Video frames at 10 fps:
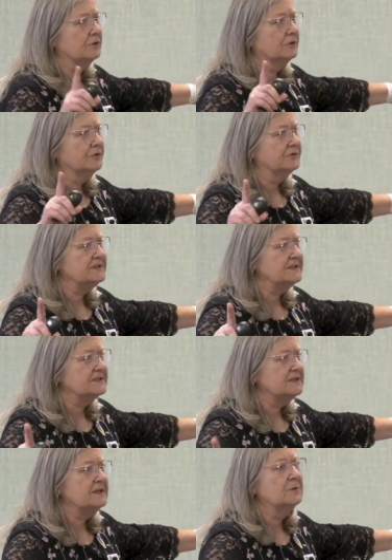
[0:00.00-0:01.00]
Learn
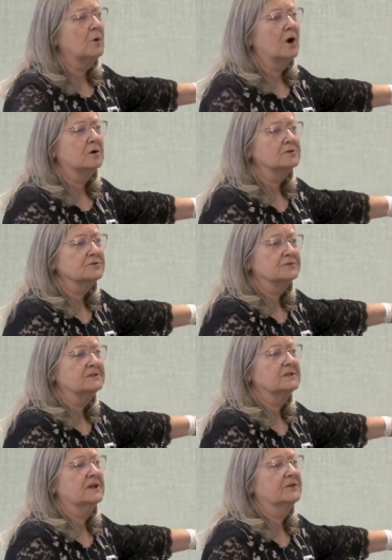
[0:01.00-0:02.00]
360 tomorrow, so
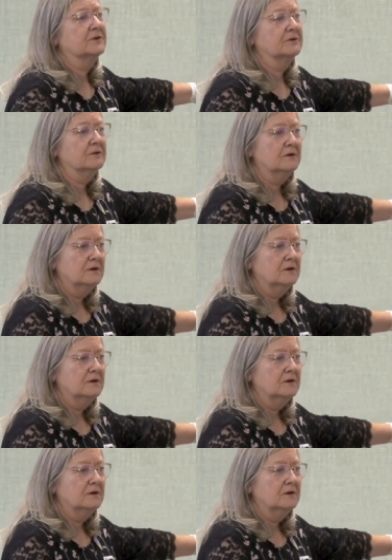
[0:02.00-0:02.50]
it's another